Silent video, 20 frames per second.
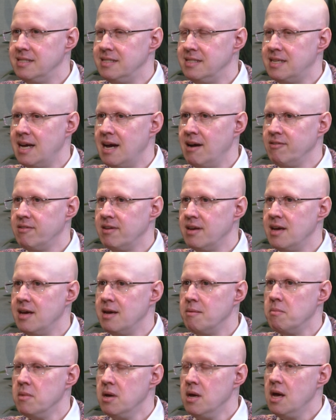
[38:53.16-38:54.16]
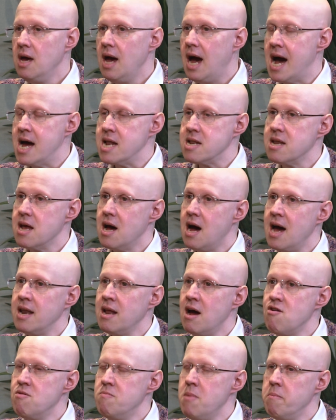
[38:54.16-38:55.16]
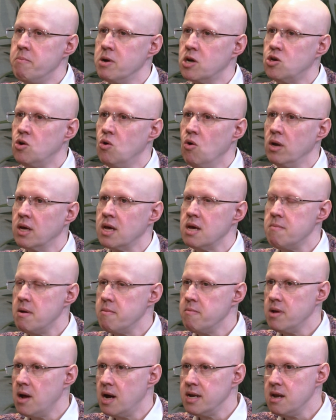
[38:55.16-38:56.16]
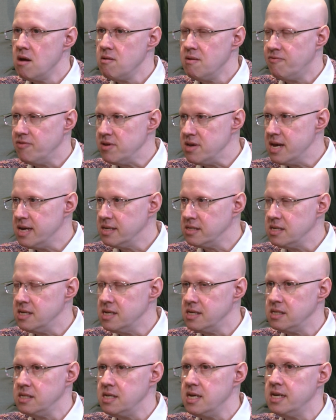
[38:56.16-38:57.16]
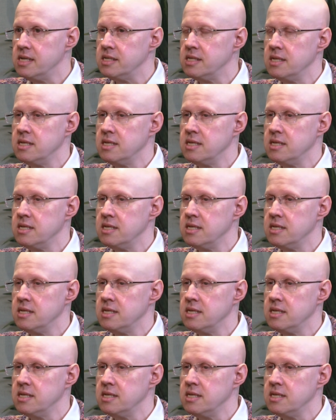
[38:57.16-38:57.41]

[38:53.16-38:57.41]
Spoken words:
down to him. And I remember calling him, and I'd known him for years and years and years.